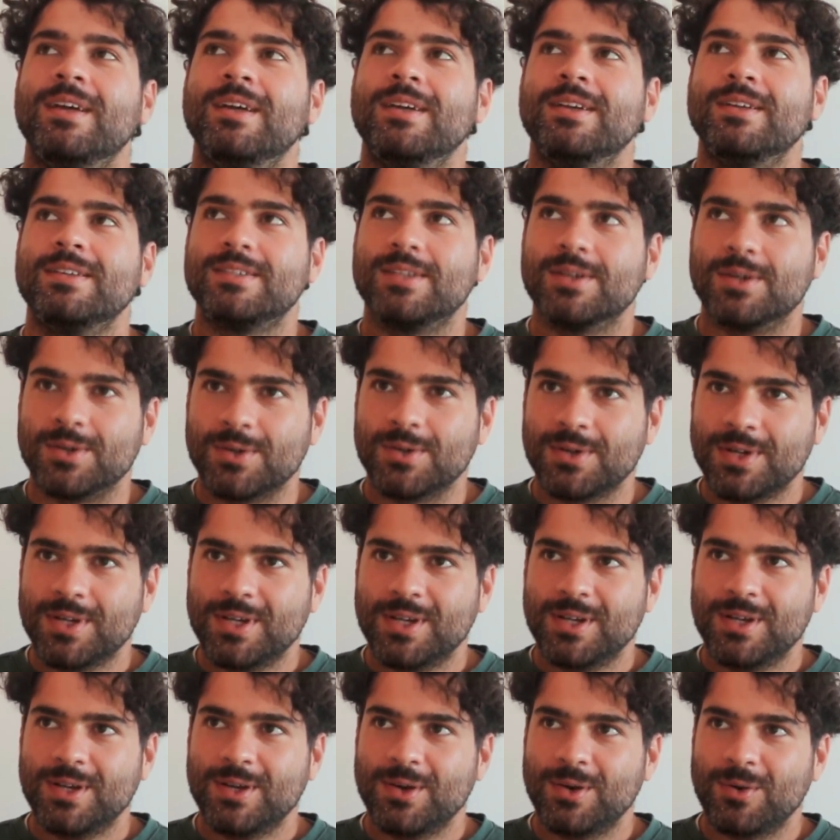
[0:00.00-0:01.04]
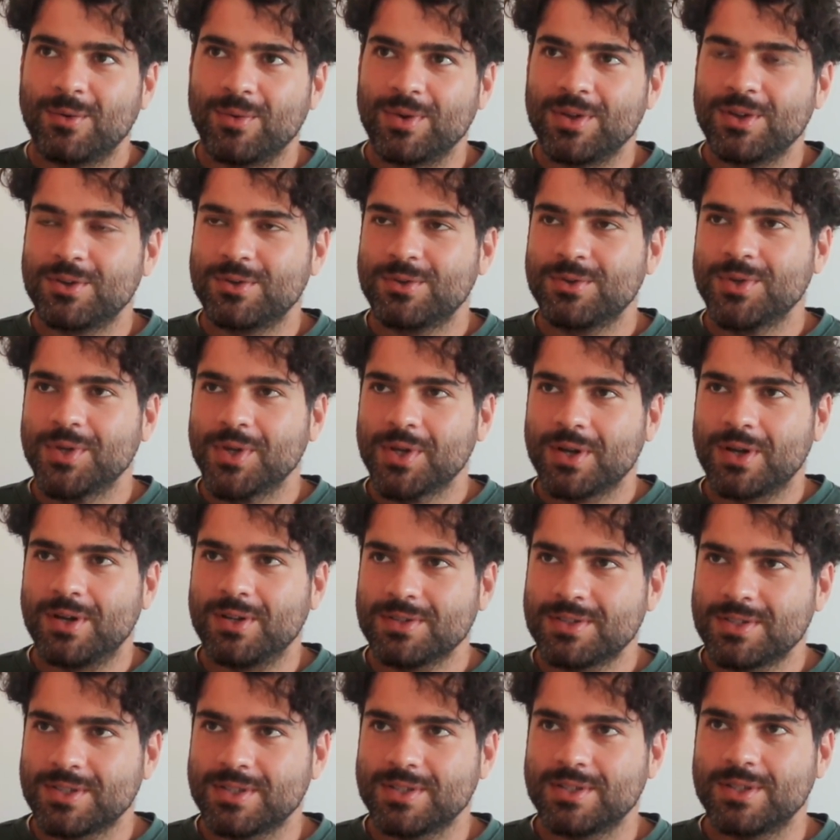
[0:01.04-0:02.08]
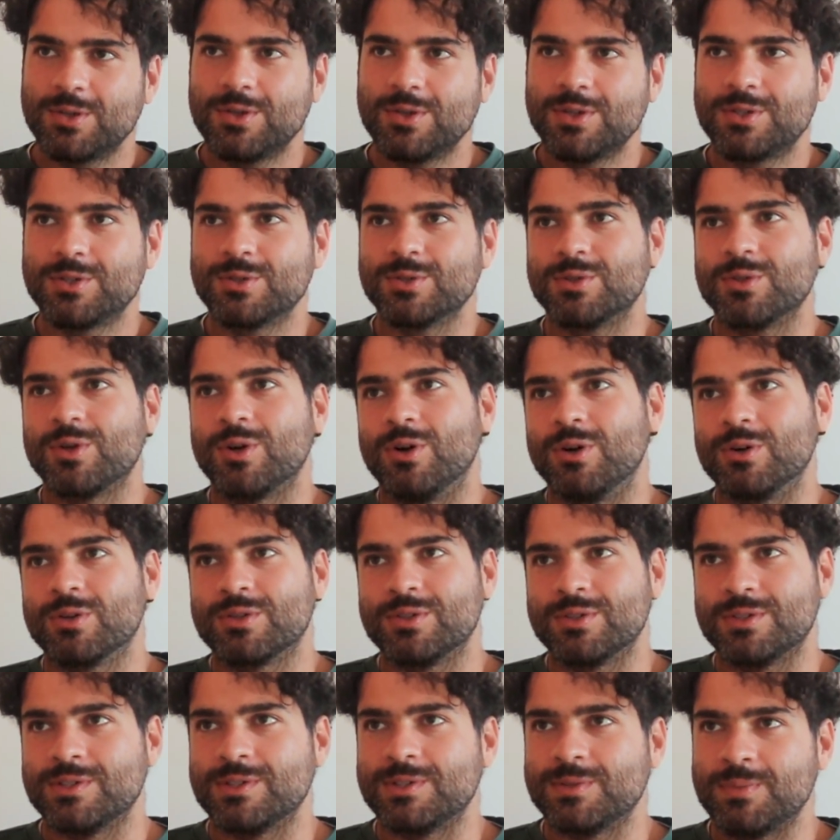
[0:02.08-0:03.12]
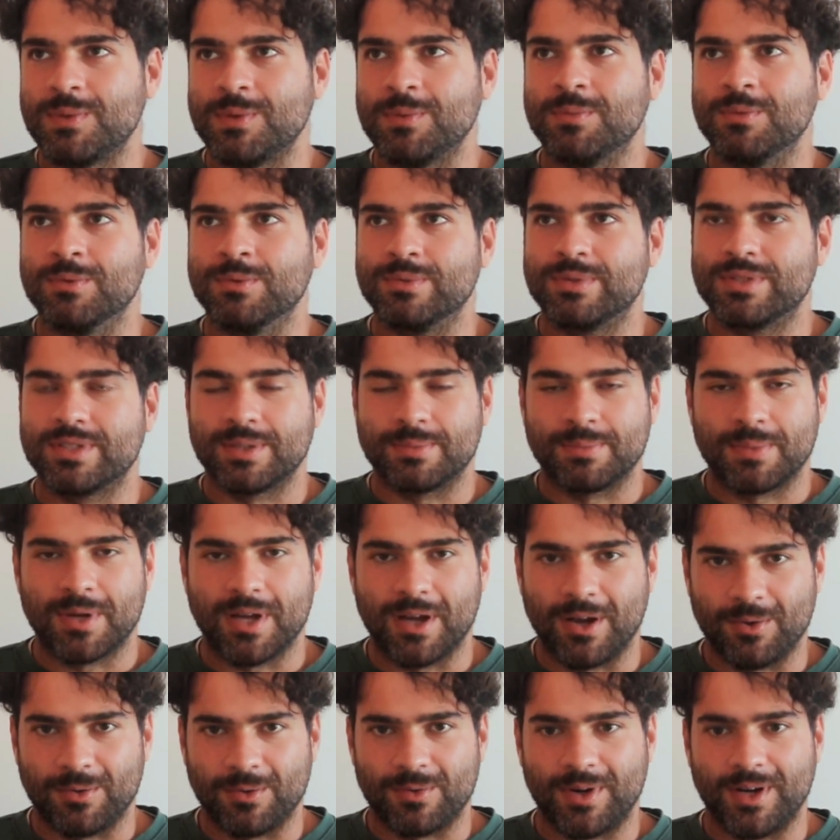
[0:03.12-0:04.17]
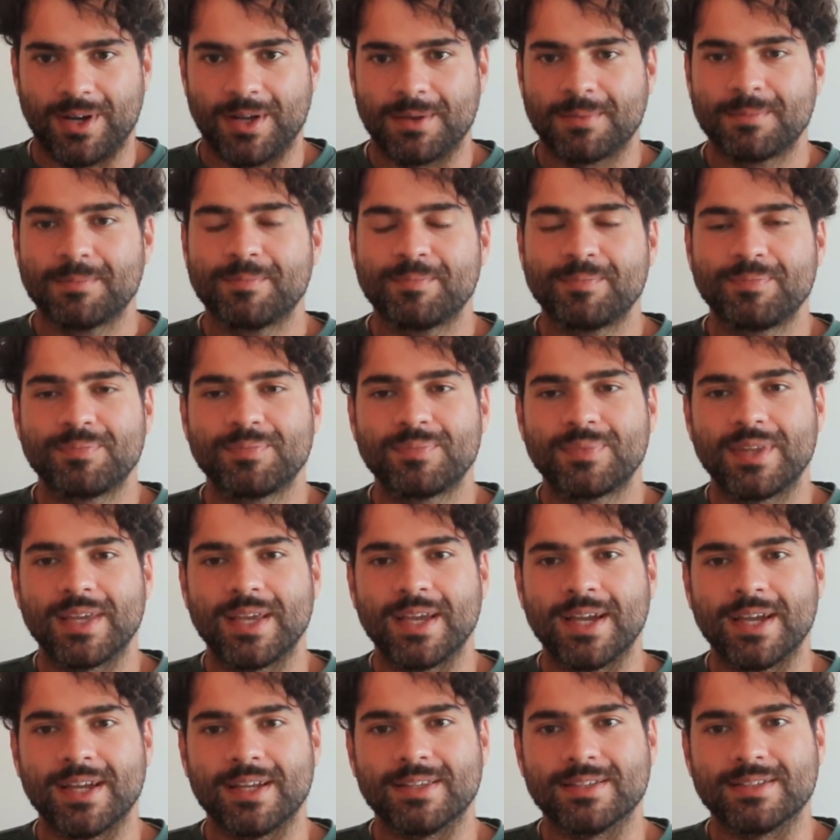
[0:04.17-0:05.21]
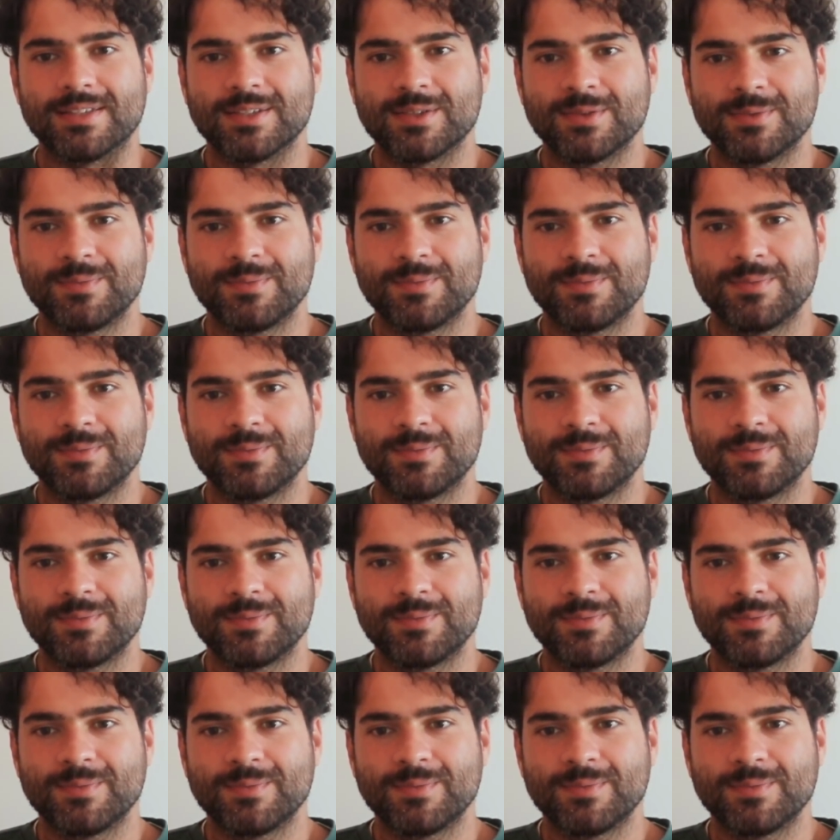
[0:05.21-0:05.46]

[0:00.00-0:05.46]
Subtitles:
So when you're doing content, you need to talk to these people somehow, right? And